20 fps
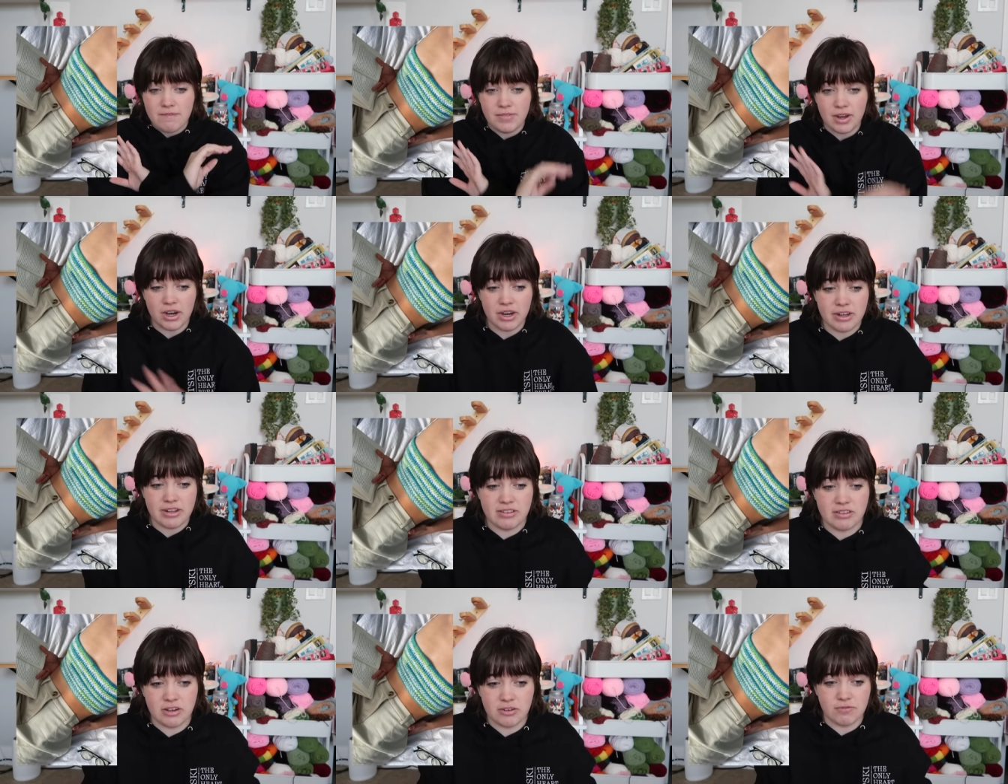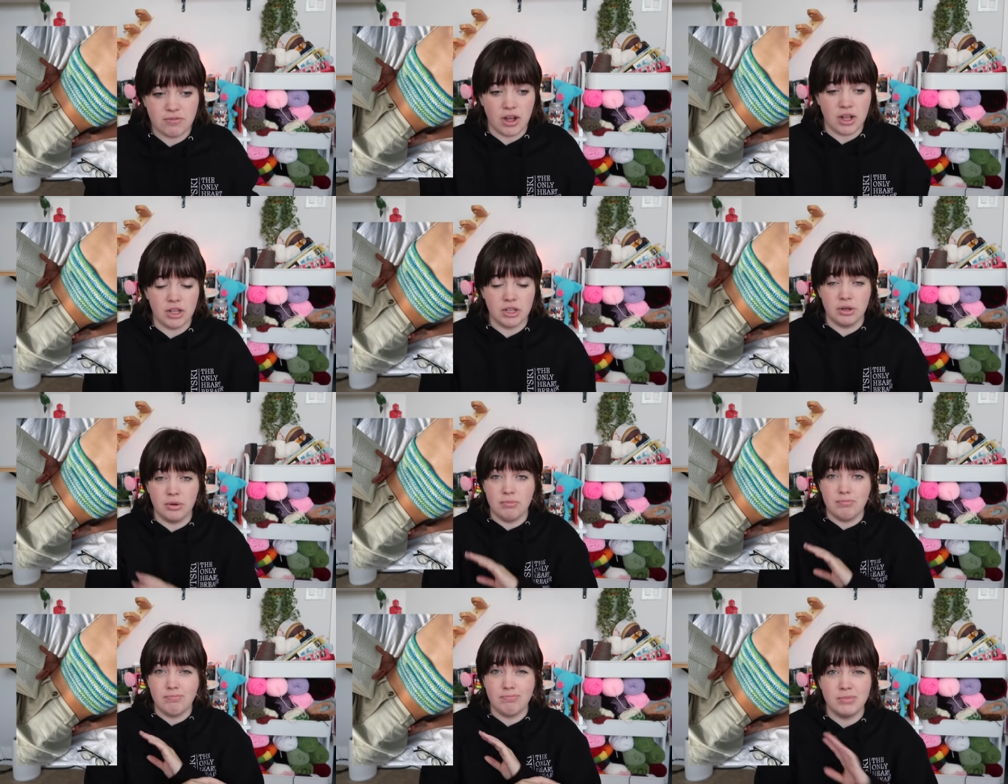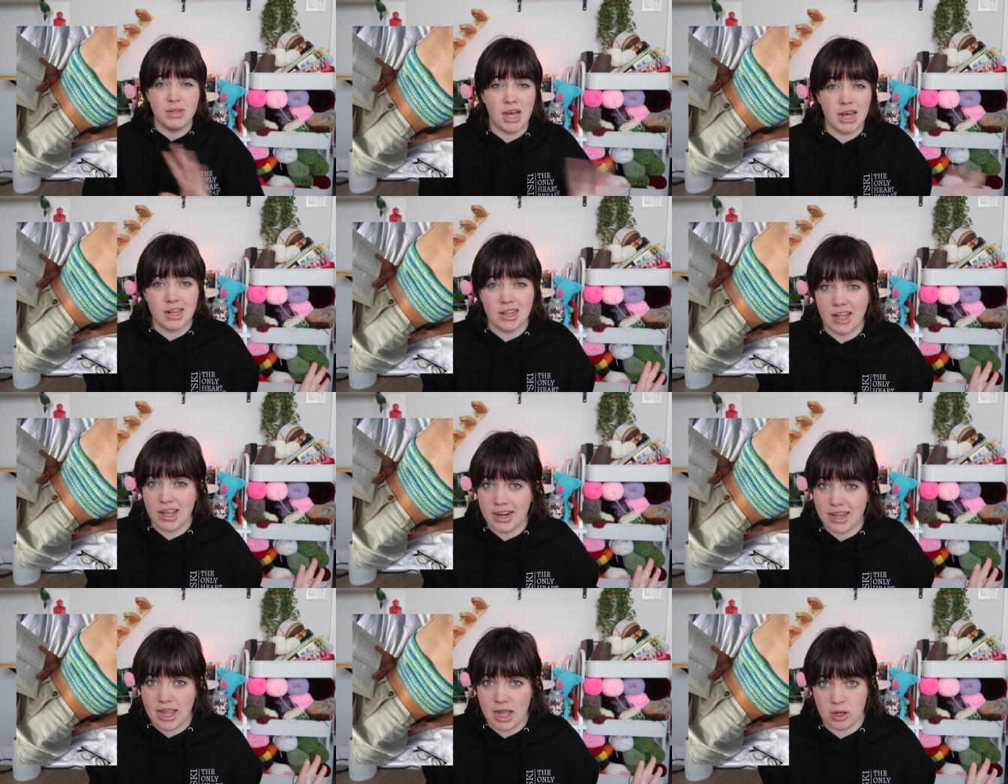very easy to follow, not a
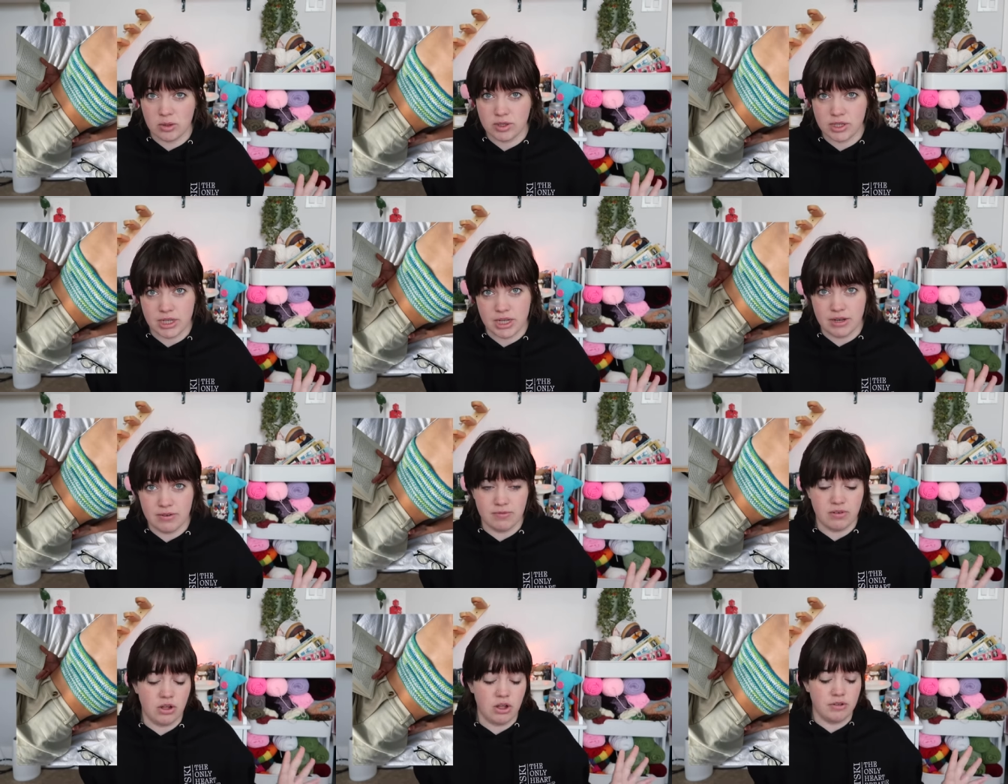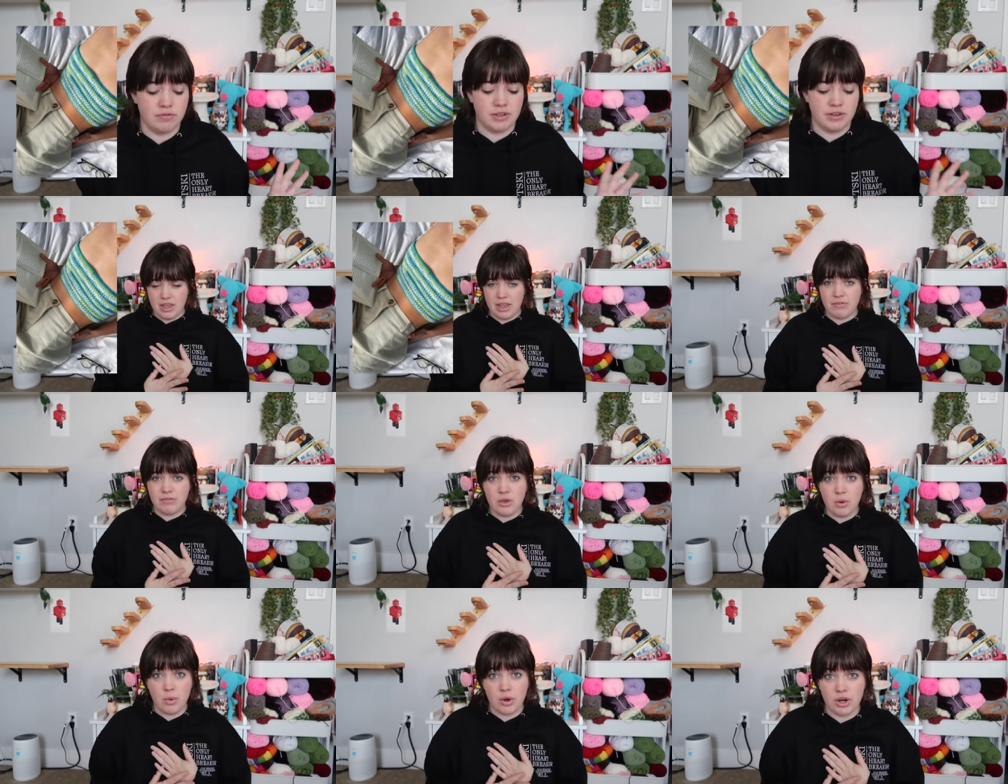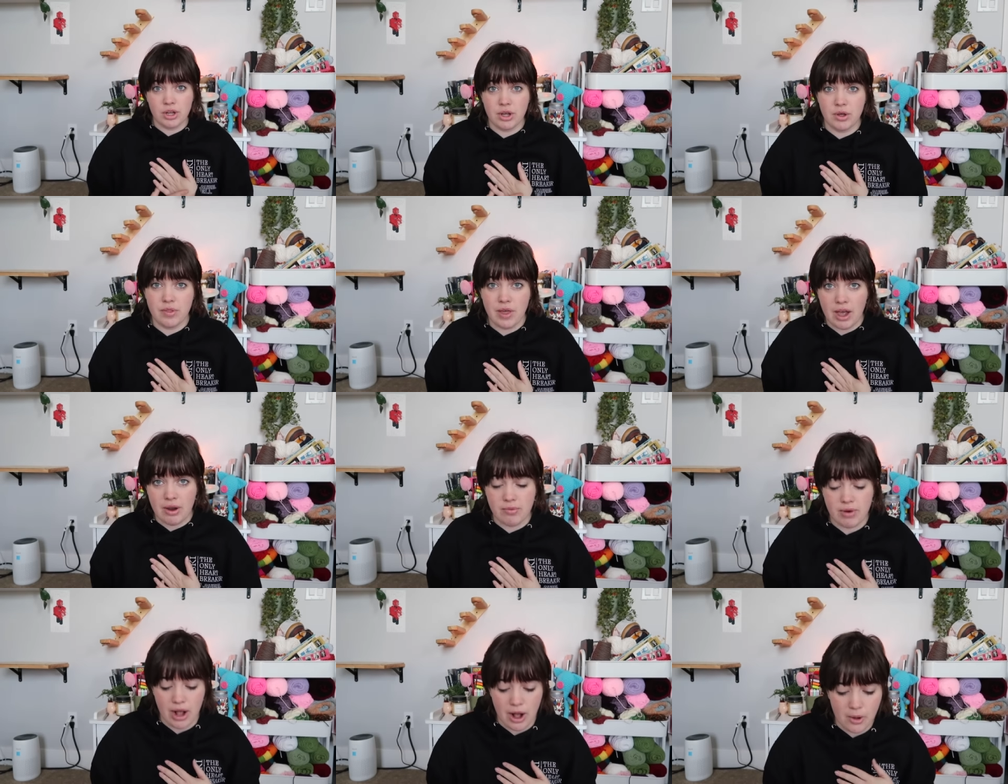lot of counting involved if you want to go
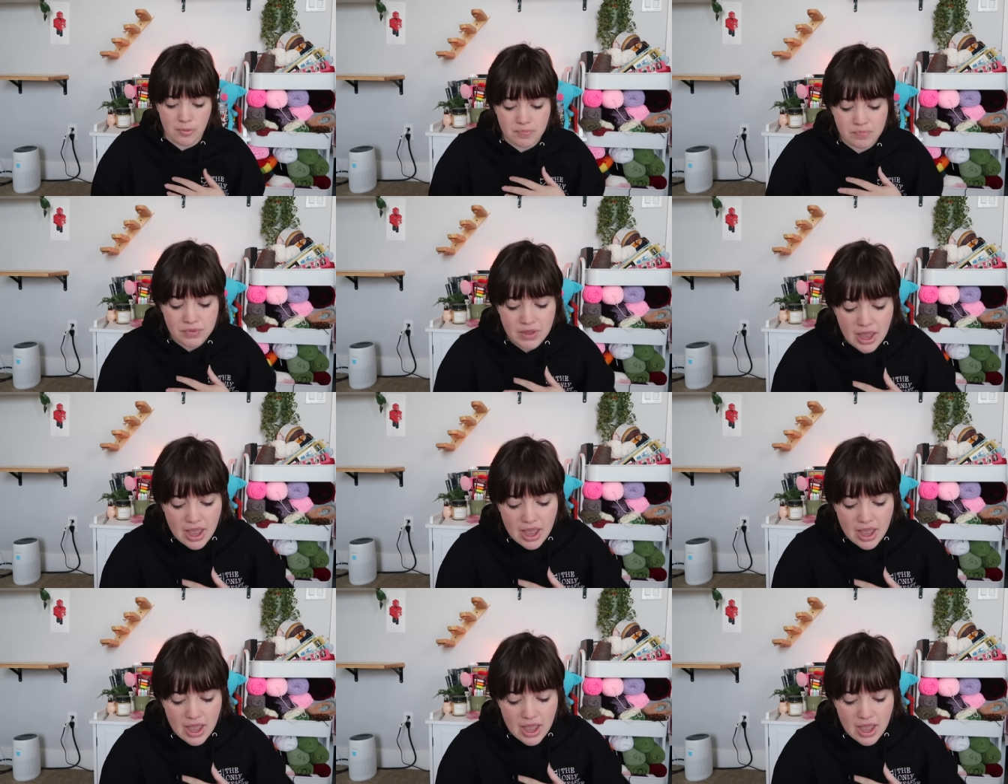that route.